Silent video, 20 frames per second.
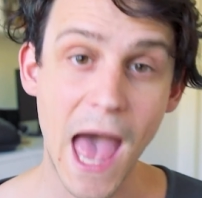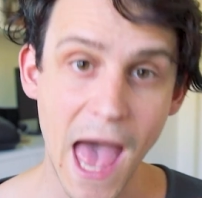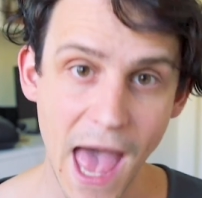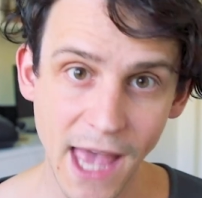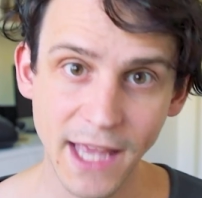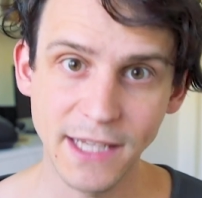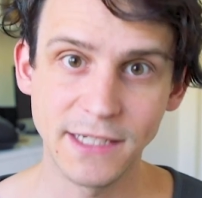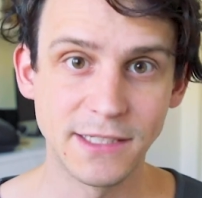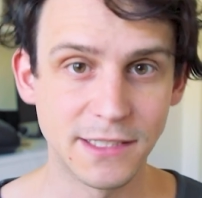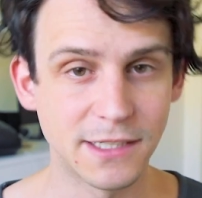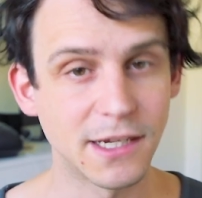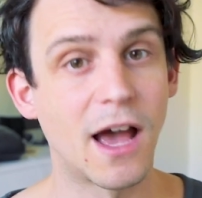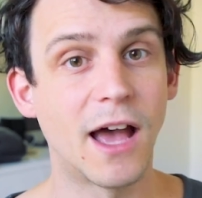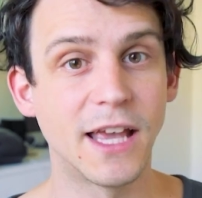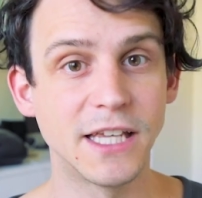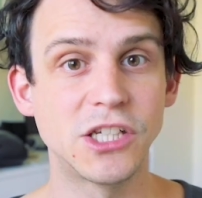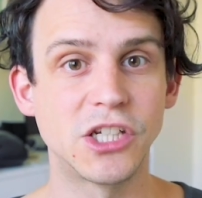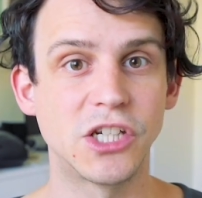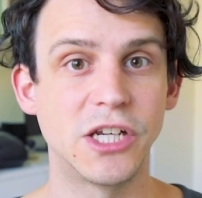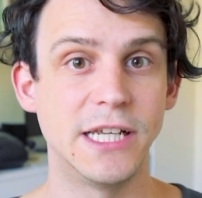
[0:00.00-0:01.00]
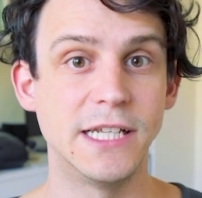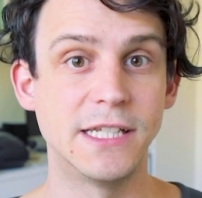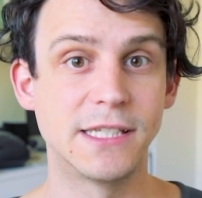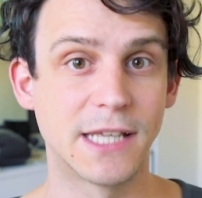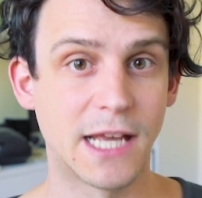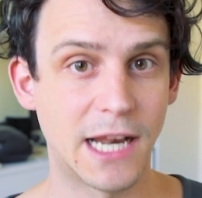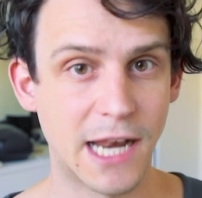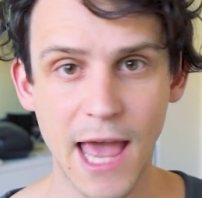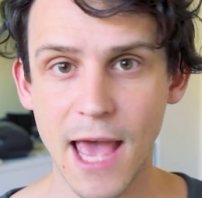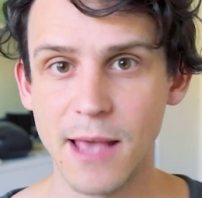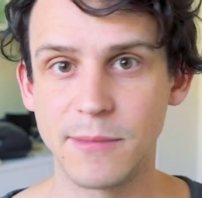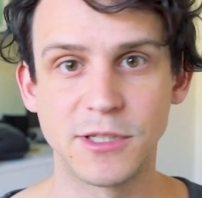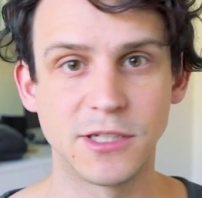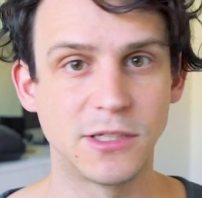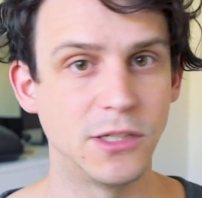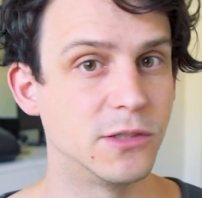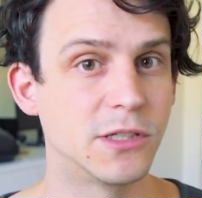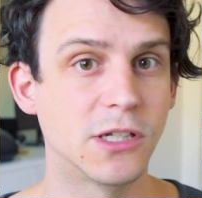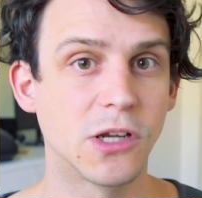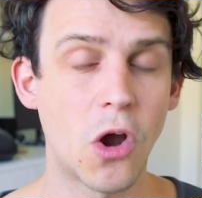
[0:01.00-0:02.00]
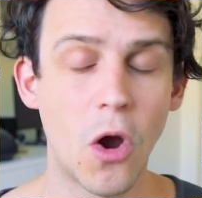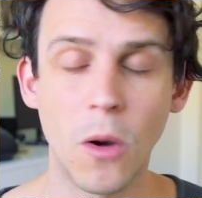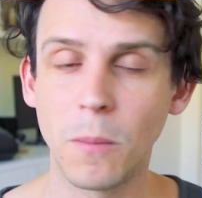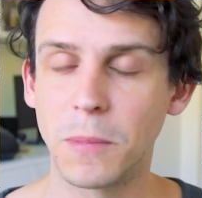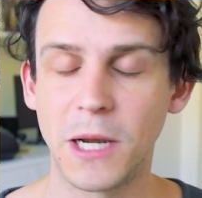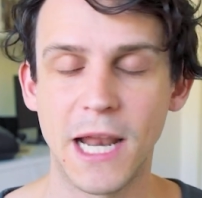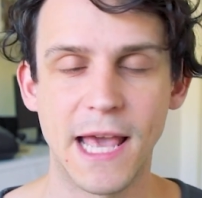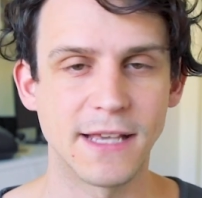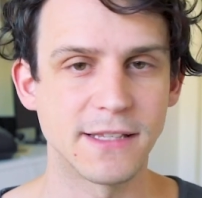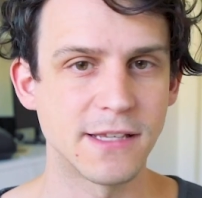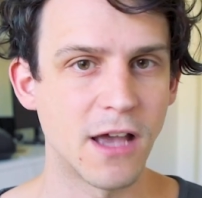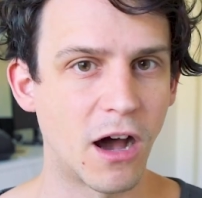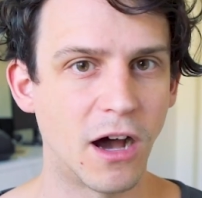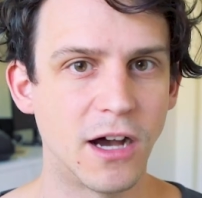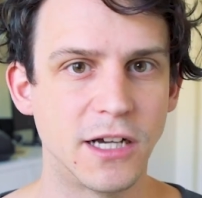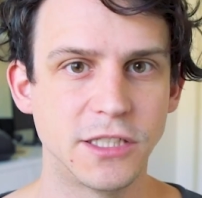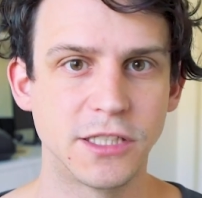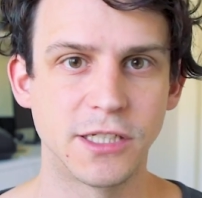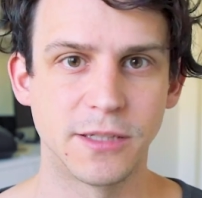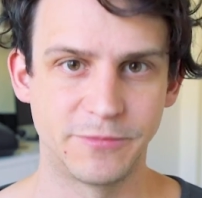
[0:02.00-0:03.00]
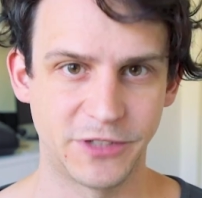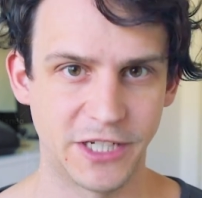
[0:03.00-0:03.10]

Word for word: and ice sheets collapse due to complex, hard to